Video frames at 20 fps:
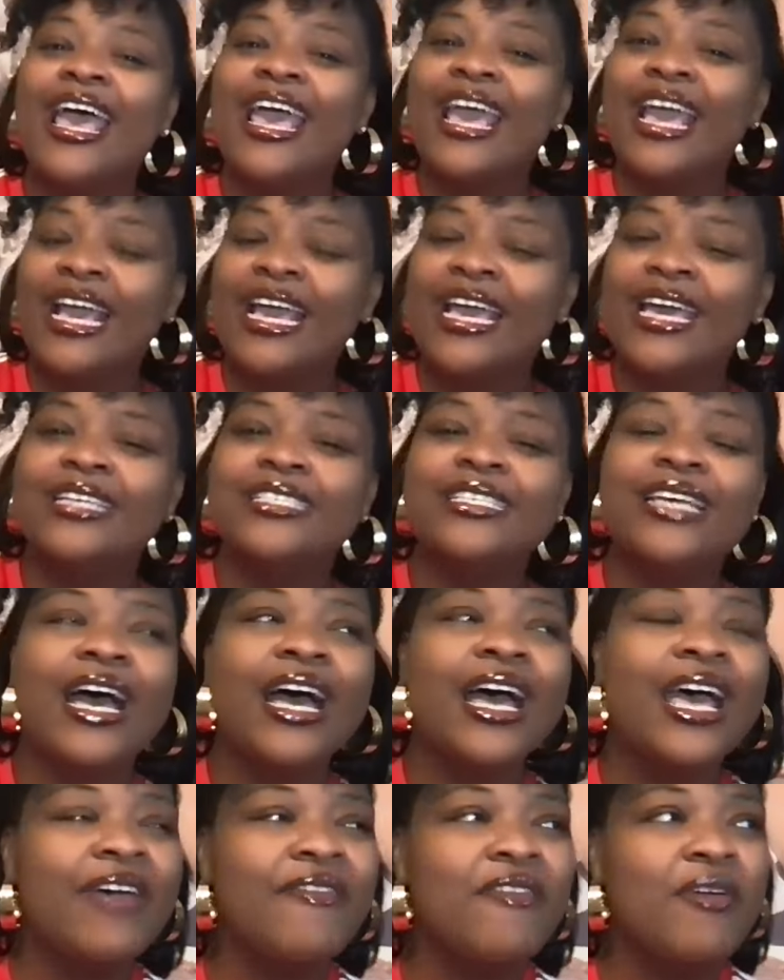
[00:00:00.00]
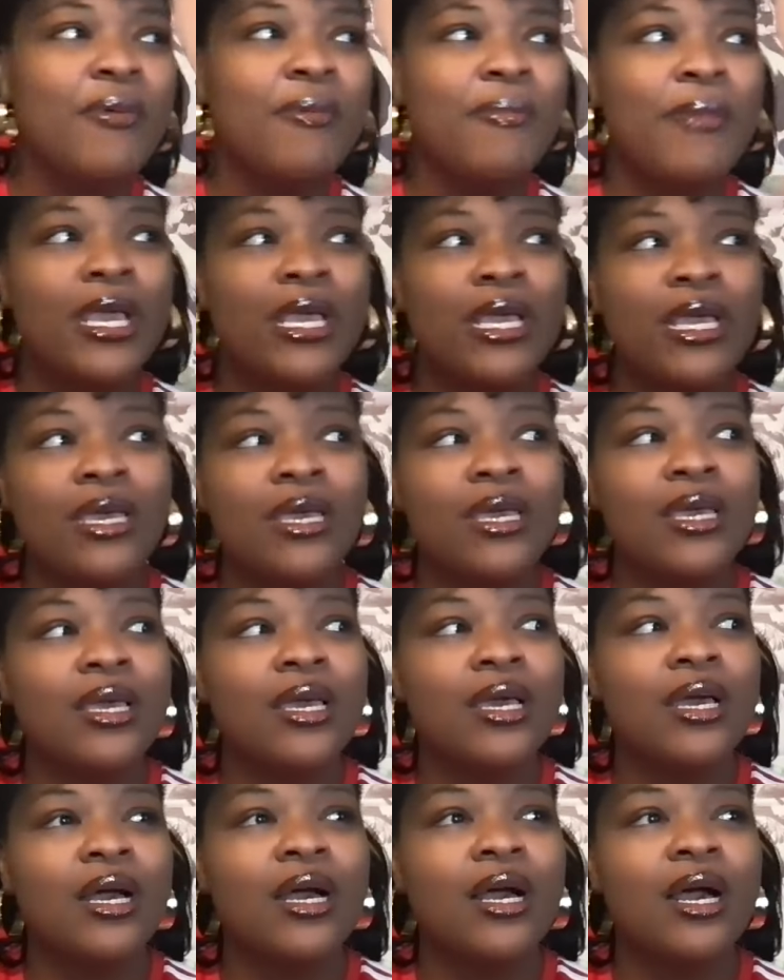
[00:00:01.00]
And I haven't been making
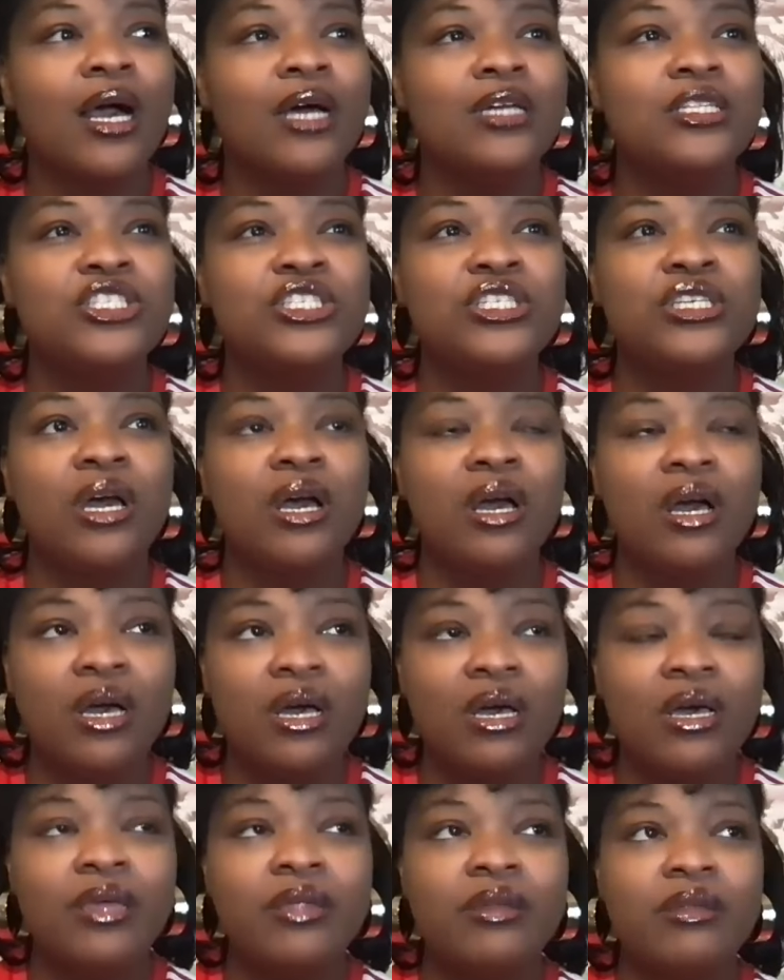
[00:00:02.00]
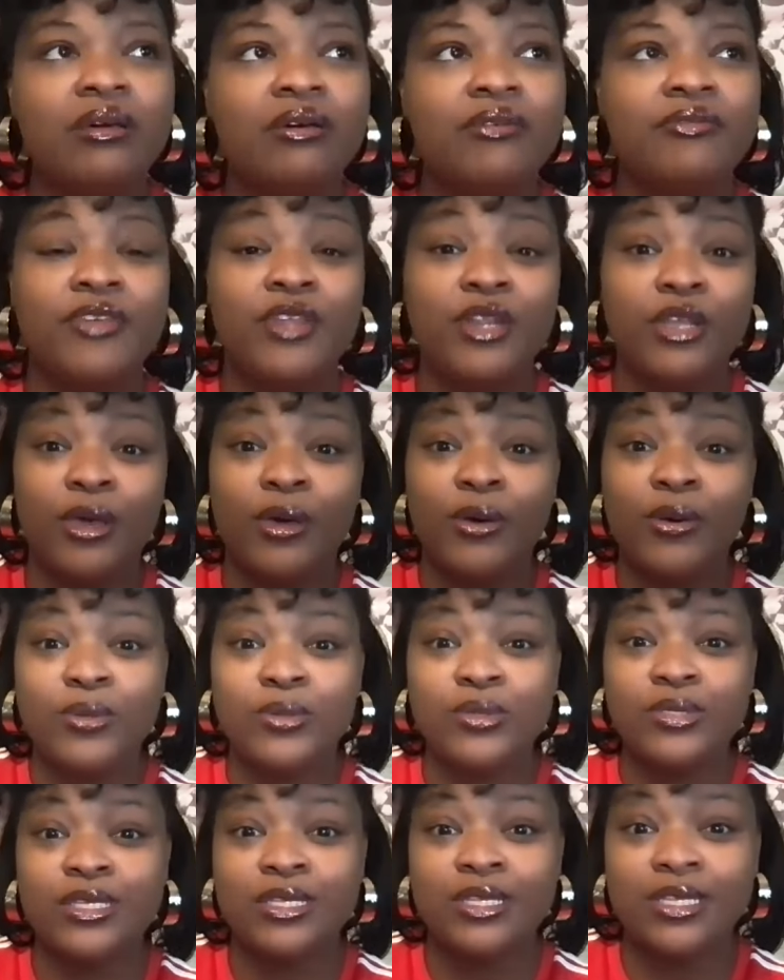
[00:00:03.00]
a ton of
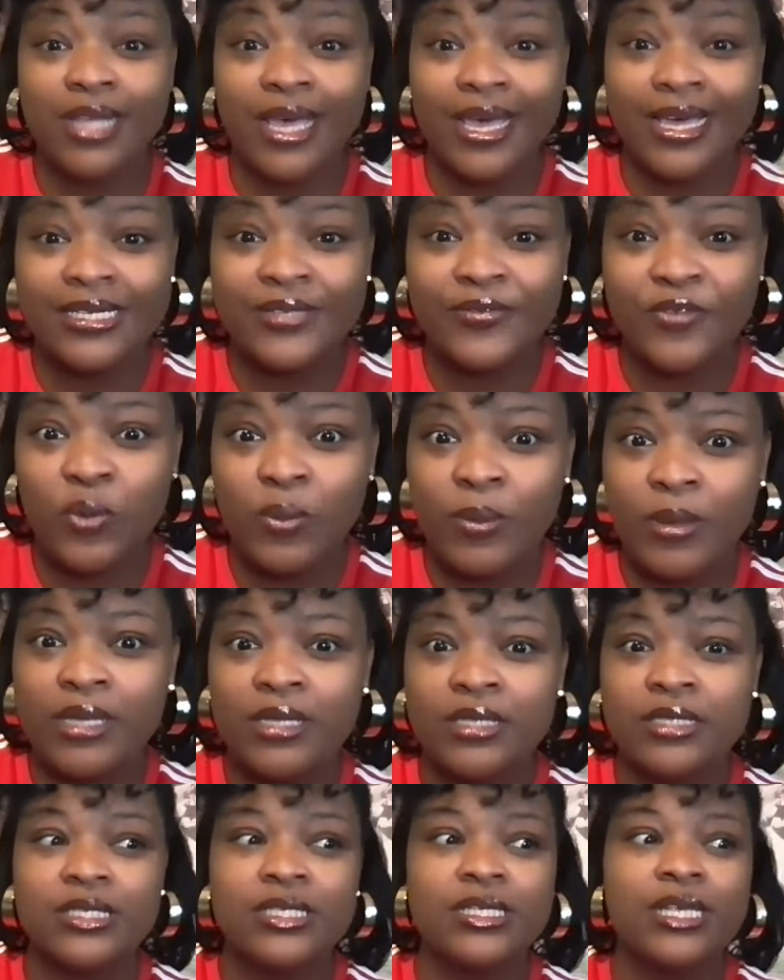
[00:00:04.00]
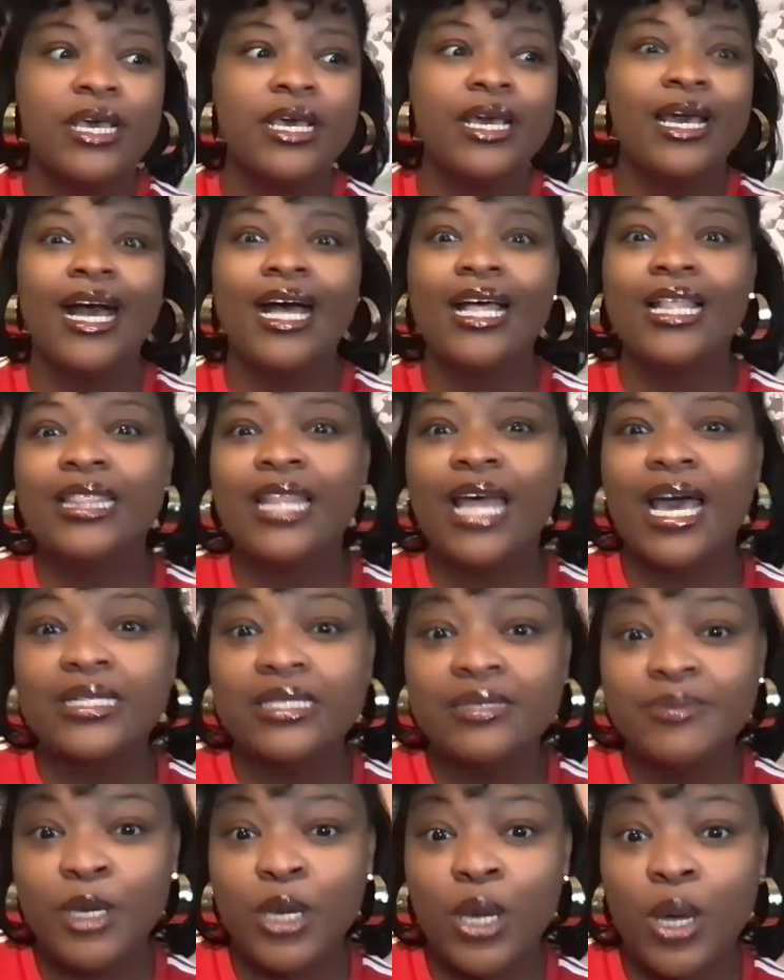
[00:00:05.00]
videos the last few months. A
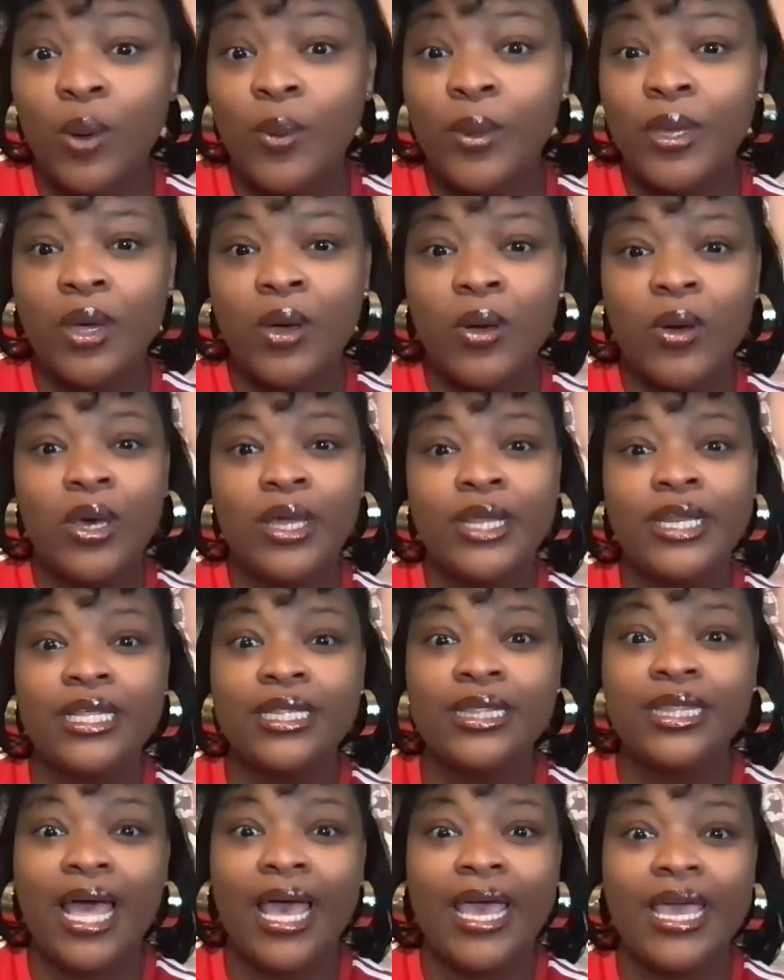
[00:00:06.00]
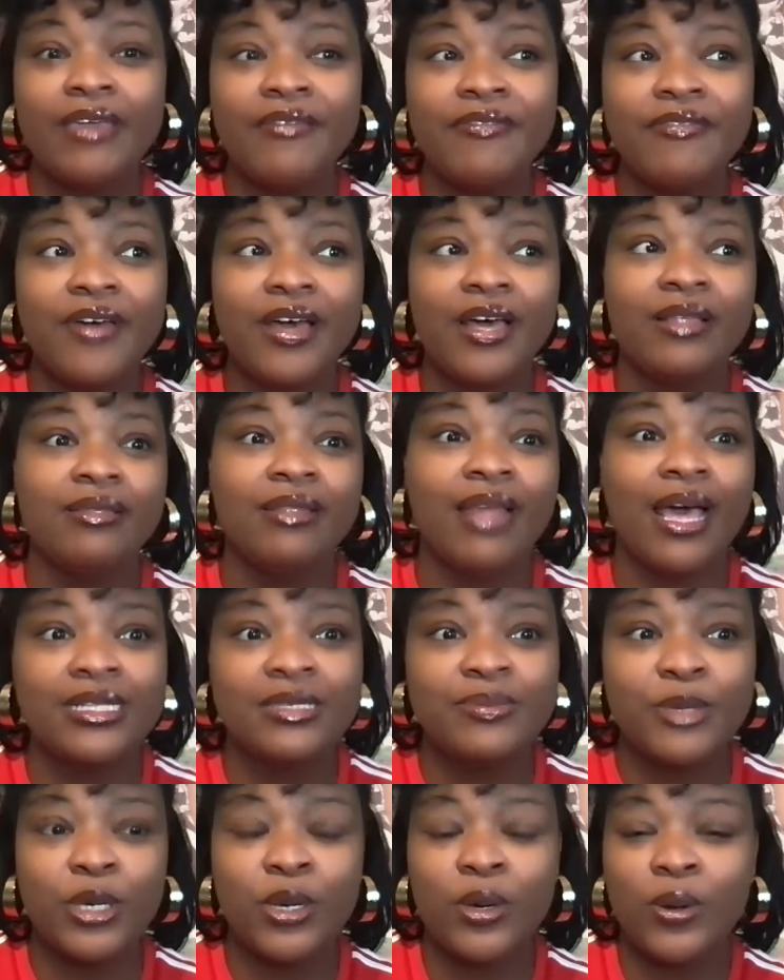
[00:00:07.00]
lot's been going on in life. A lot's
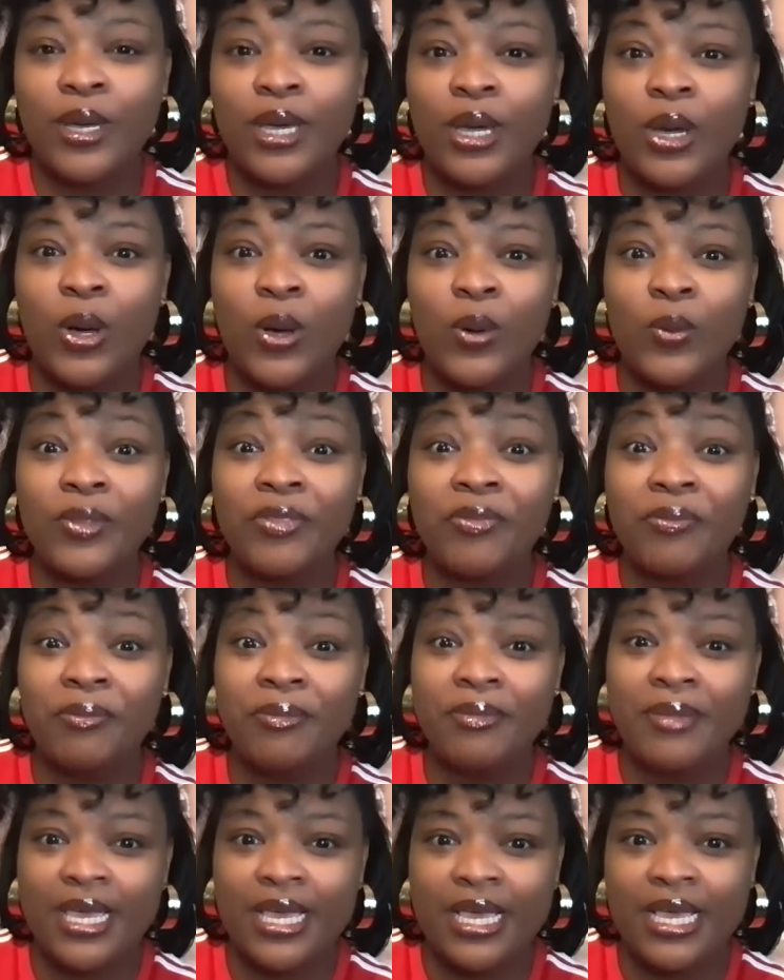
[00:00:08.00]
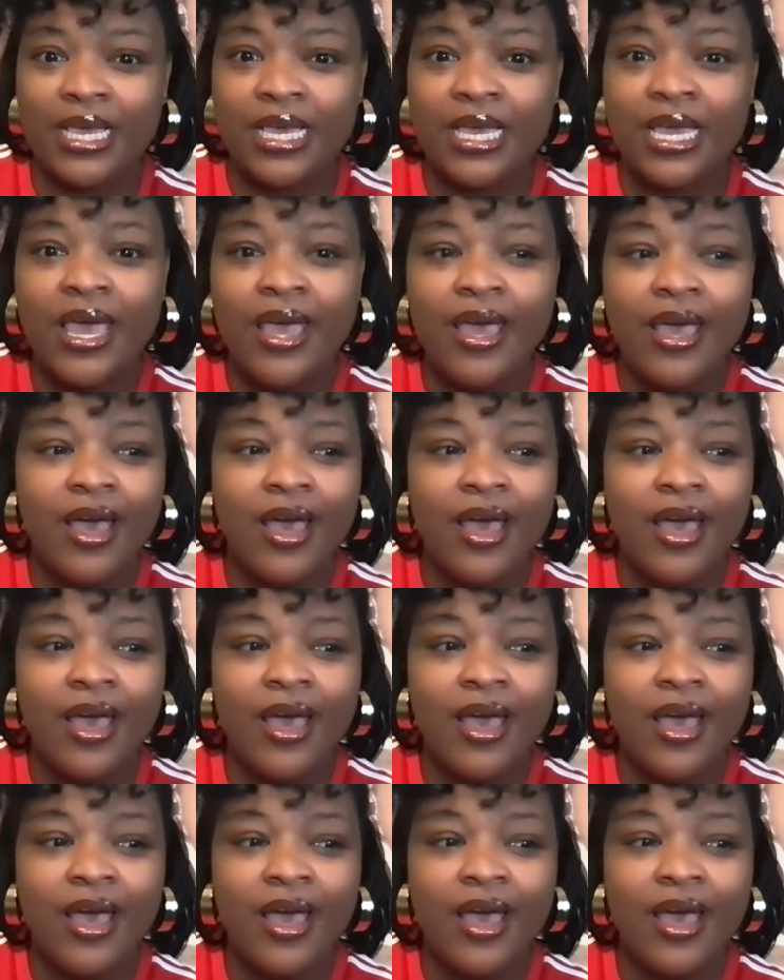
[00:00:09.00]
been going on with me.